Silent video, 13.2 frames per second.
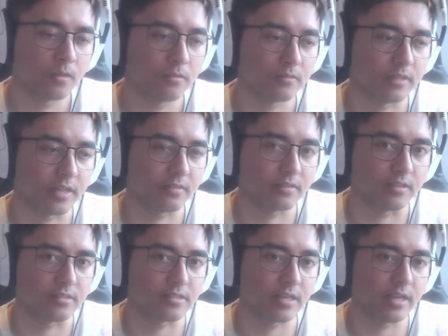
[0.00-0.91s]
that
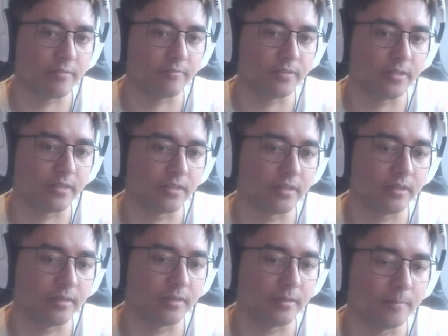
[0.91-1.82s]
is heavily
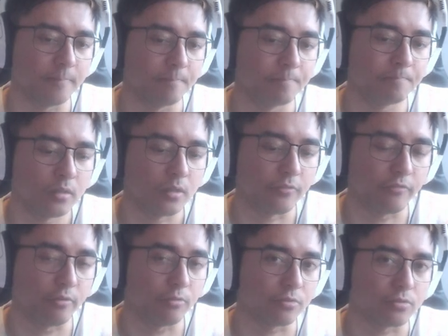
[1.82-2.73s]
um, uh,
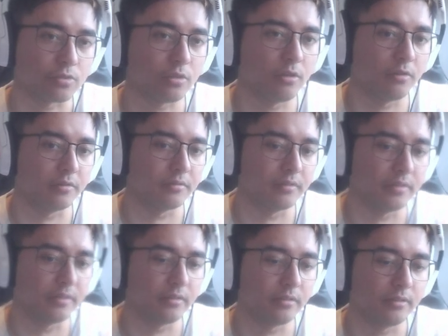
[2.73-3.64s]
focused on
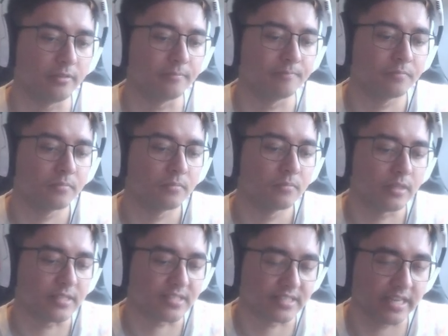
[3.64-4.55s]
the
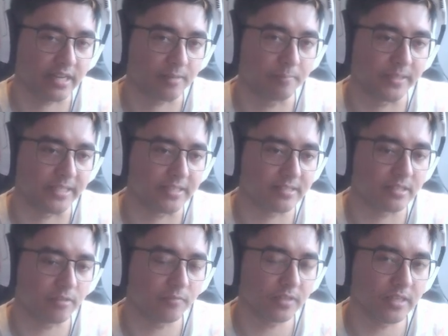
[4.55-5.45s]
aesthetic
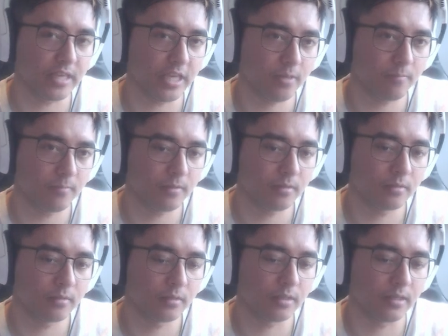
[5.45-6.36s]
pleasing of the game,
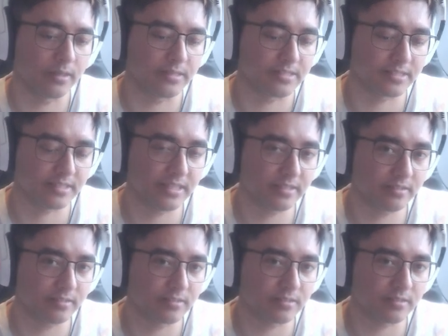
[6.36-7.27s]
uh, the
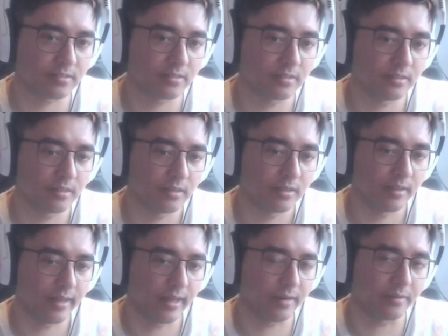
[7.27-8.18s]
skins,
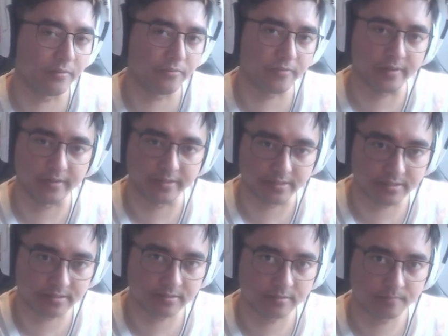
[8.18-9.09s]
and their
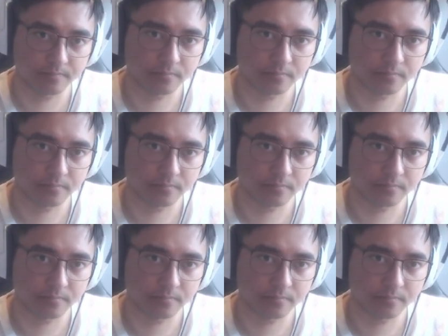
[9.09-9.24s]
feelings.